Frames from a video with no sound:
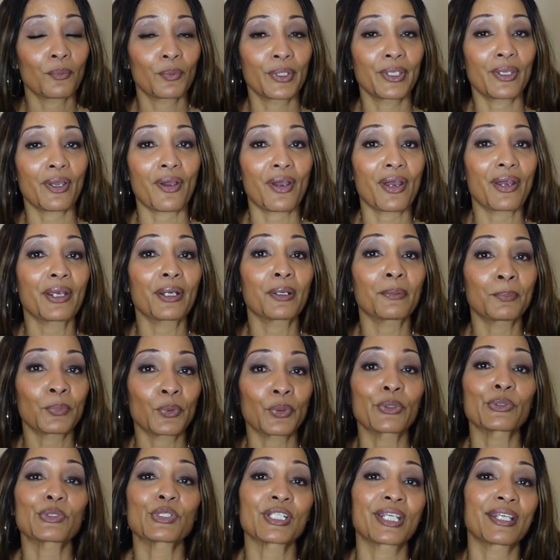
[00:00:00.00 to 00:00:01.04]
We are
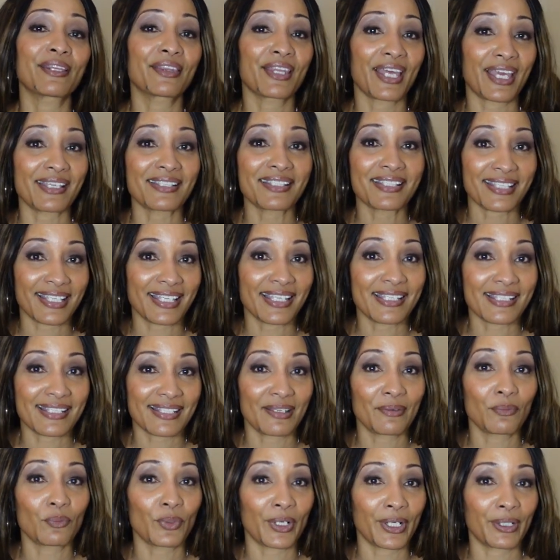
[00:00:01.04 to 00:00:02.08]
approaching that
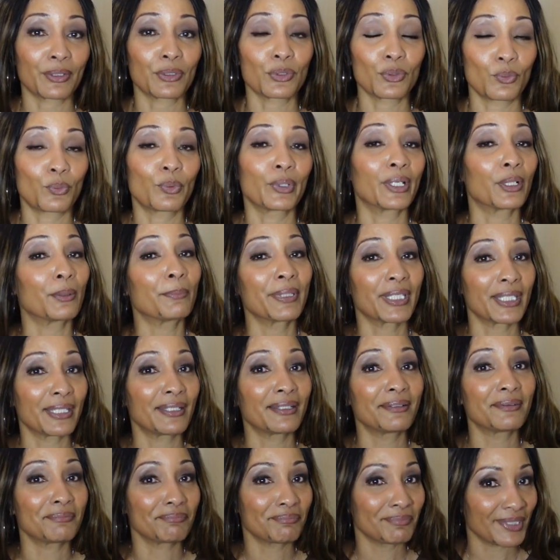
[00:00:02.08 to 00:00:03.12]
season where you will
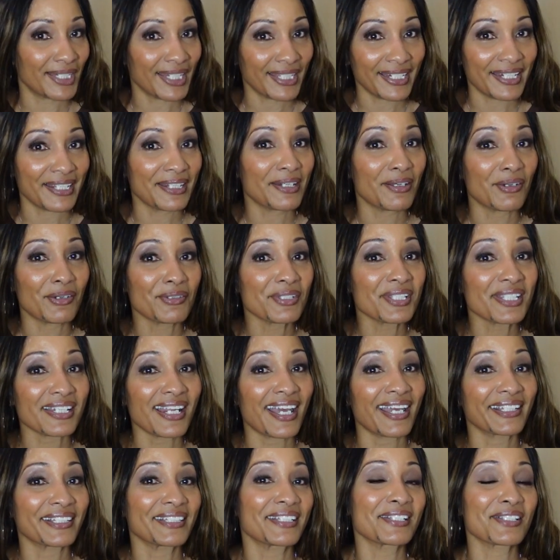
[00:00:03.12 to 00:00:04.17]
be needing those
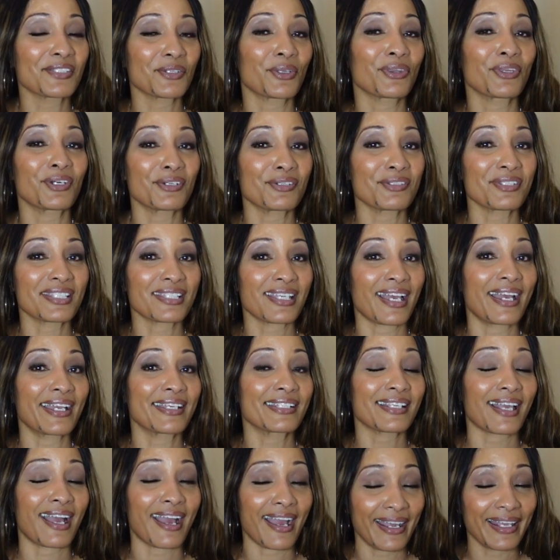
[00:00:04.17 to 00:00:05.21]
stockings or those
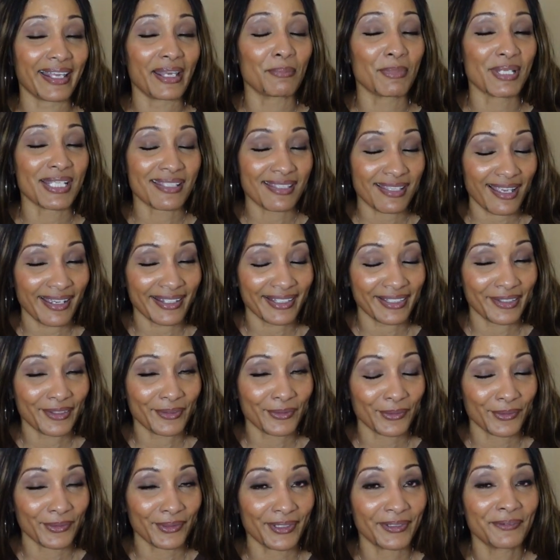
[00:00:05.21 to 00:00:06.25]
ties. I am a stocking
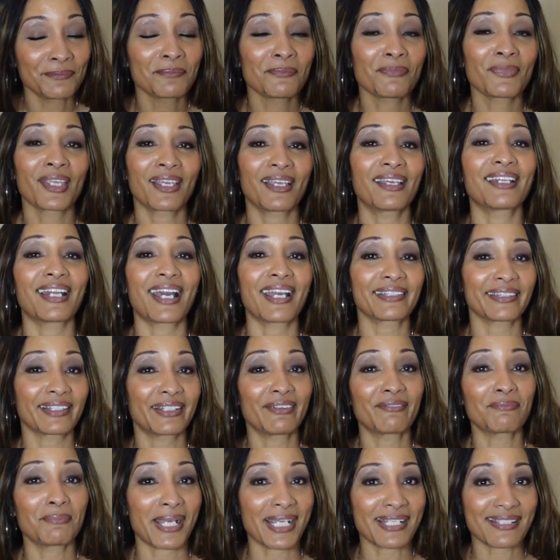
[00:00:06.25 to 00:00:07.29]
girl and I
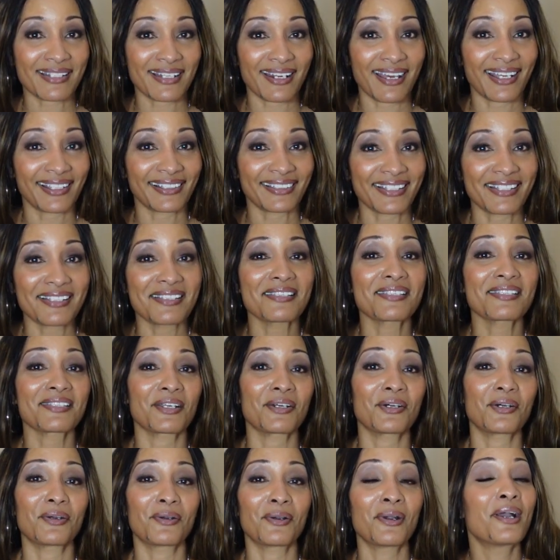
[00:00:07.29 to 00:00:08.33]
love my stockings.
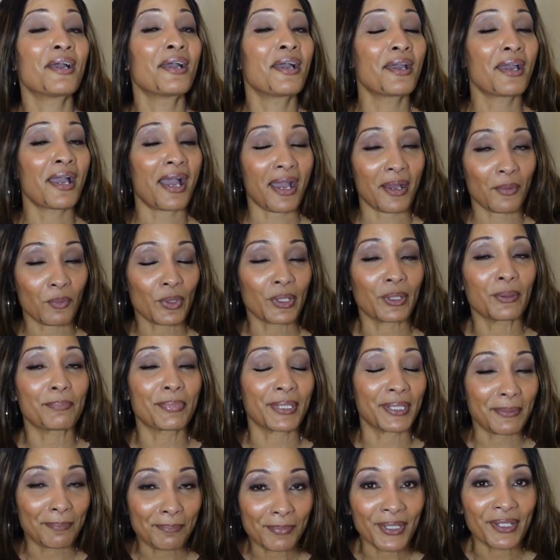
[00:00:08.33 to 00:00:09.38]
So I will
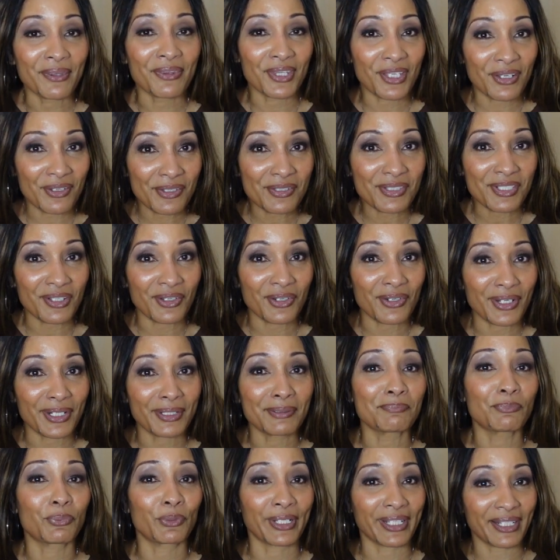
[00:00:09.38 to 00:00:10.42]
be putting those
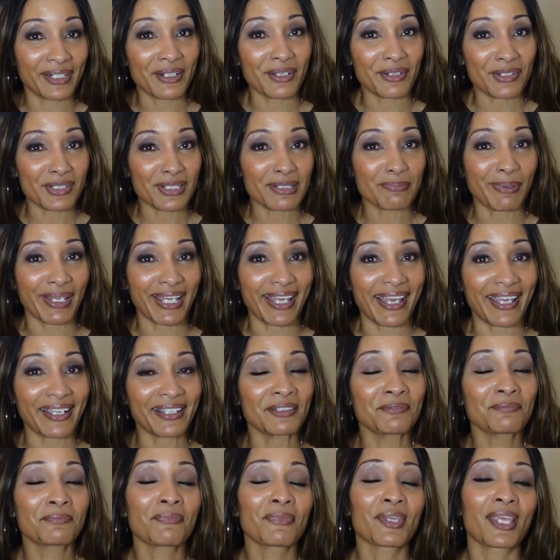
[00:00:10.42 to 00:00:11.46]
on, bringing those
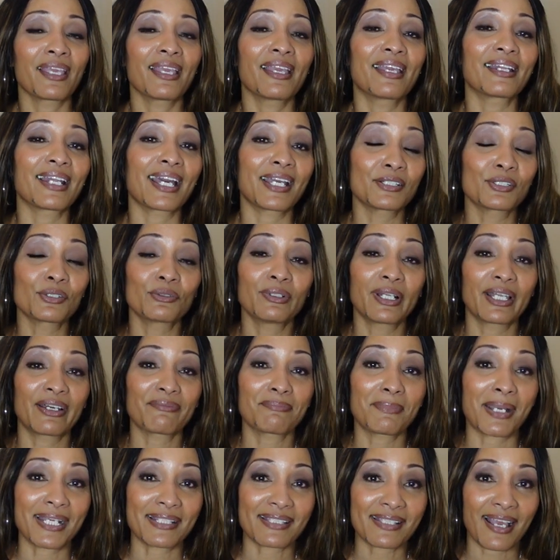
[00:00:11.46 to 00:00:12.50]
back. And I do love
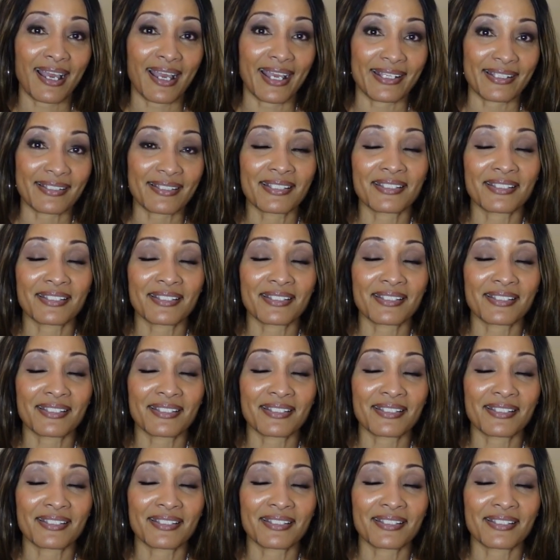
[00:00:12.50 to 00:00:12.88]
my ties.